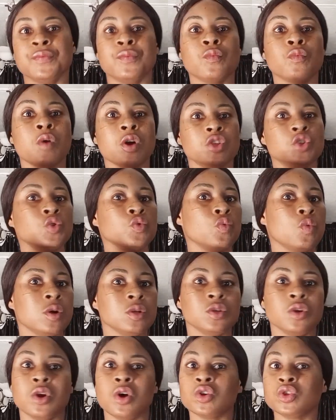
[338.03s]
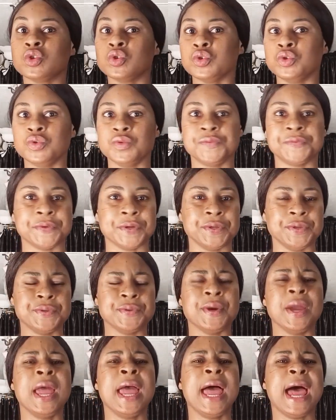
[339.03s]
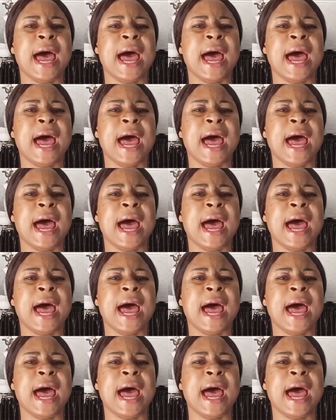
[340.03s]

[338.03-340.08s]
what you want God to do for you.